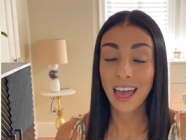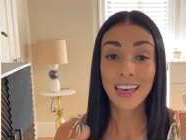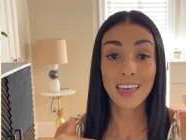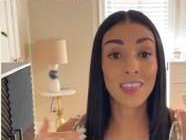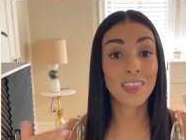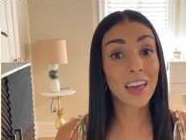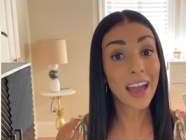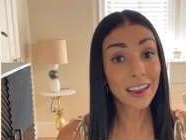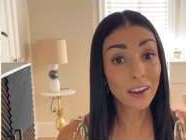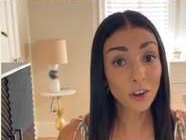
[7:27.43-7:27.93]

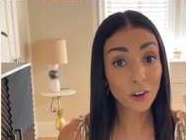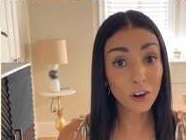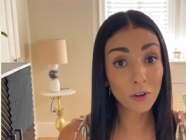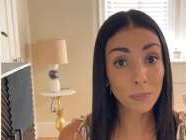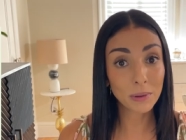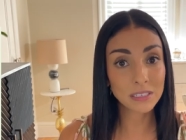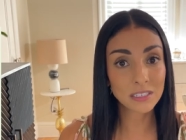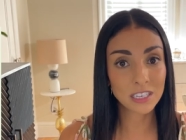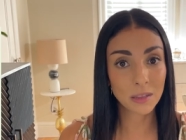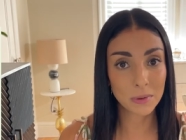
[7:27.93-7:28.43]
That could have
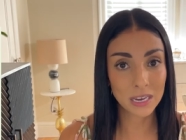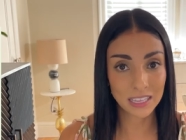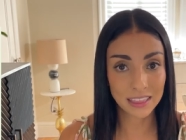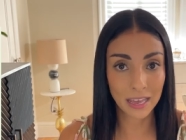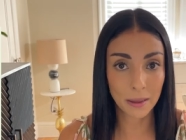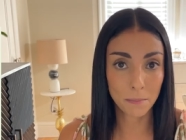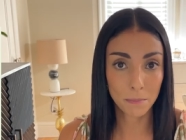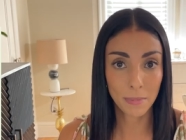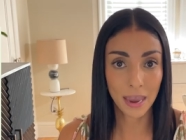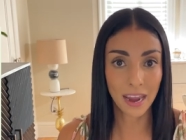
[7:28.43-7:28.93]
been something
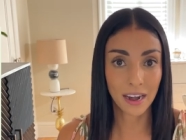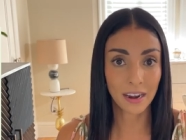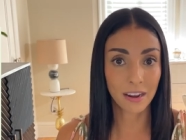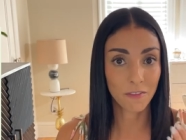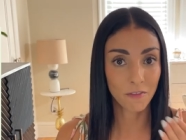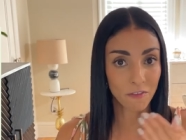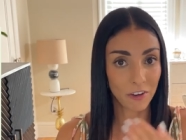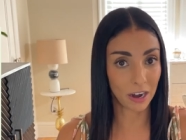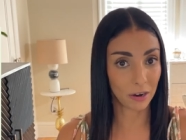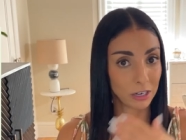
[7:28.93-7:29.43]
that made
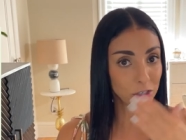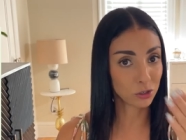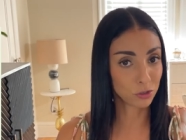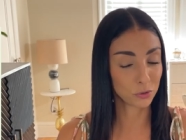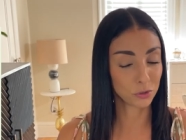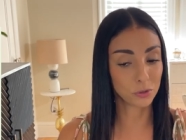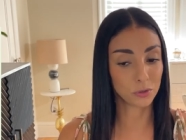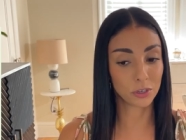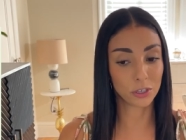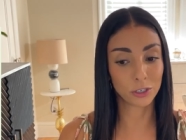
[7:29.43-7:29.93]
it very
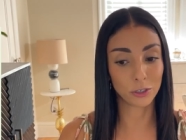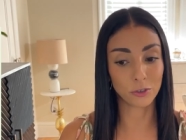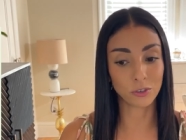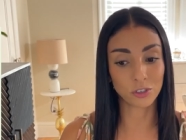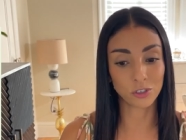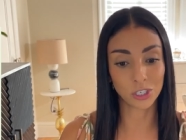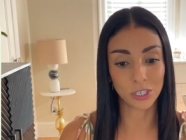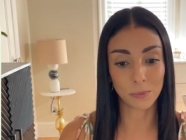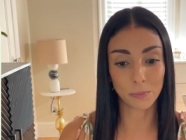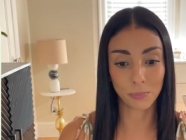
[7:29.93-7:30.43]
true to
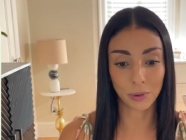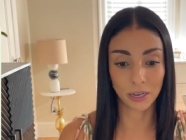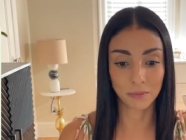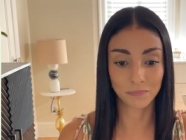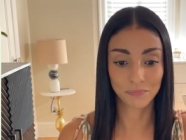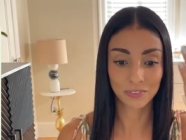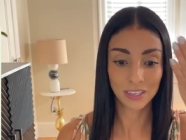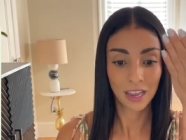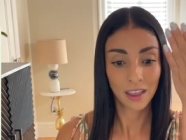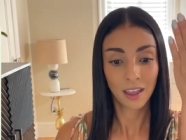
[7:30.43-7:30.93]
Gucci,
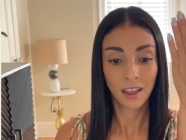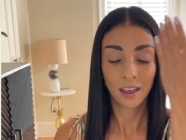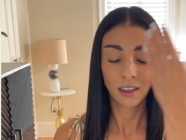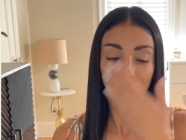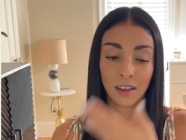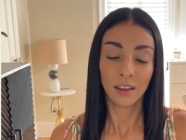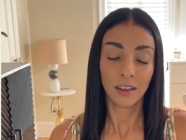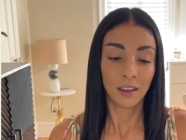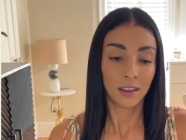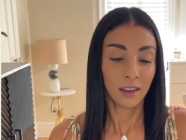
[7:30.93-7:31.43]
but
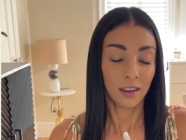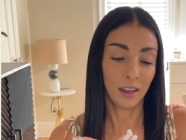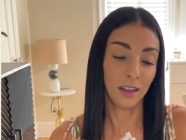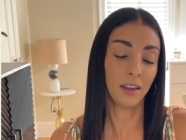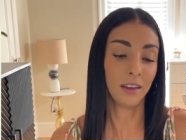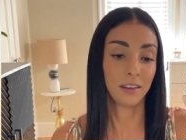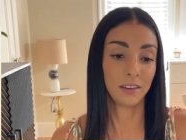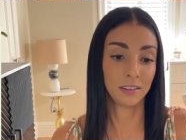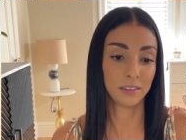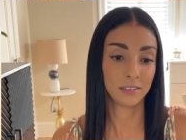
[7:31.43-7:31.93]

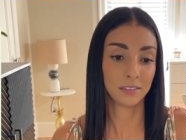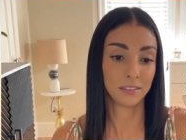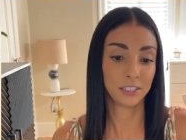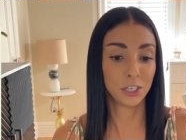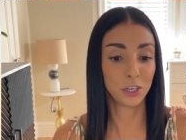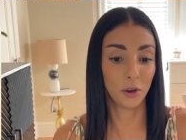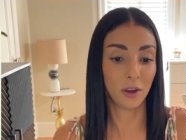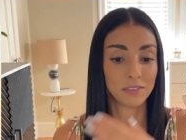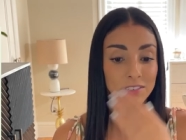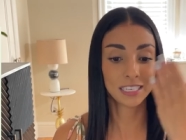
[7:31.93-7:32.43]
you
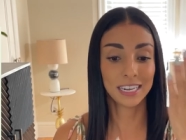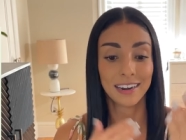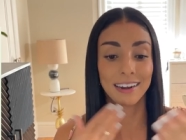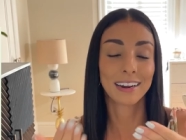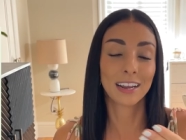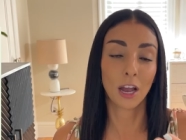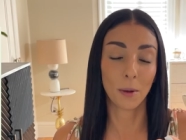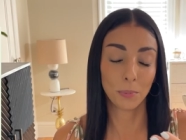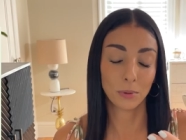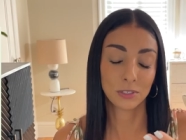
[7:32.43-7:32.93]
know, I've said it a
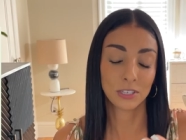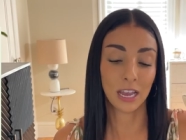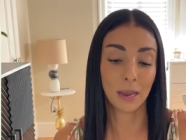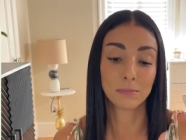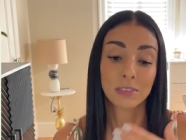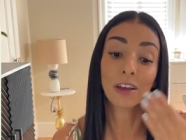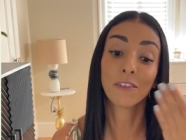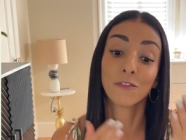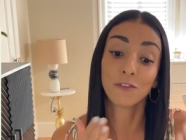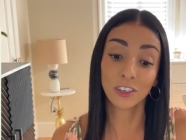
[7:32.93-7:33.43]
couple times.
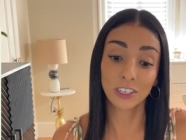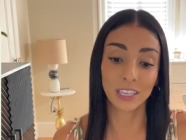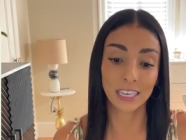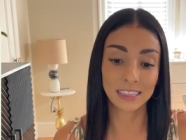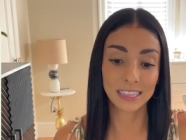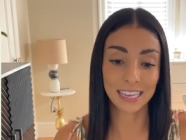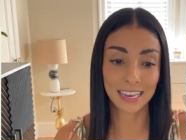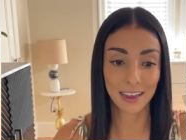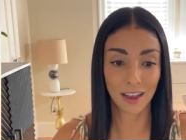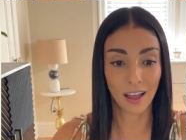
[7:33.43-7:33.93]
I feel like
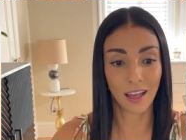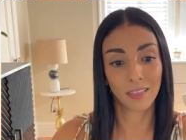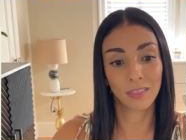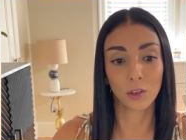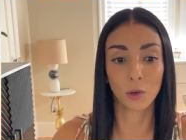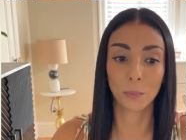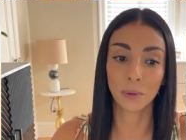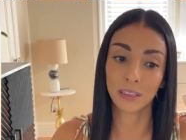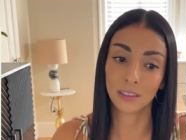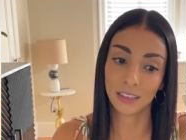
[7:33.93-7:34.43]
they got a
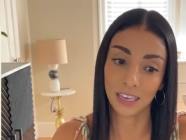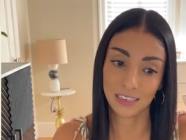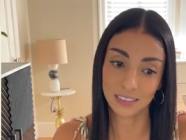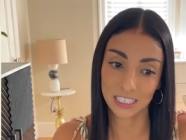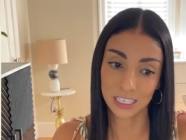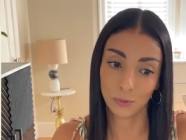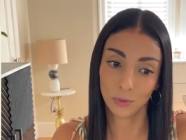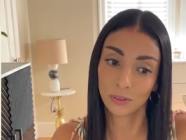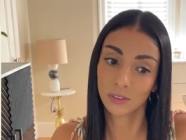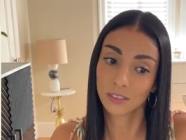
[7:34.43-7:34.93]
little bit
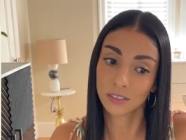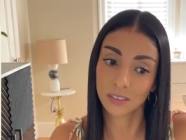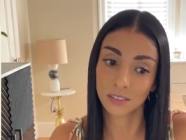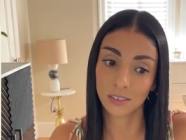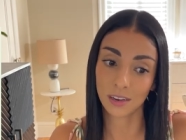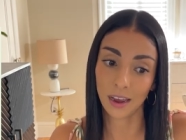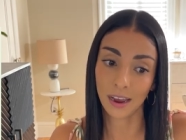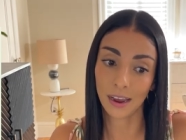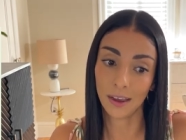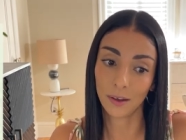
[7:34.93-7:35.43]
lazy with this
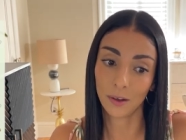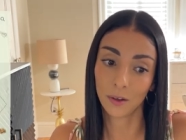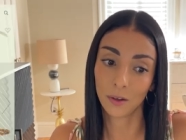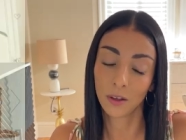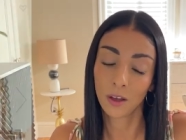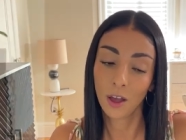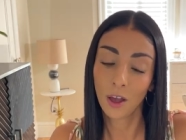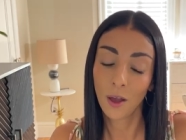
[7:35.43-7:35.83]
style,